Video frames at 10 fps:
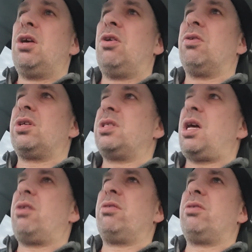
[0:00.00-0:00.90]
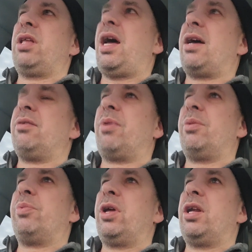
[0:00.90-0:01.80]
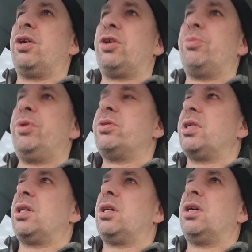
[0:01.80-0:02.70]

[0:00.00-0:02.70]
Oh, because not only that, am I playing a good music?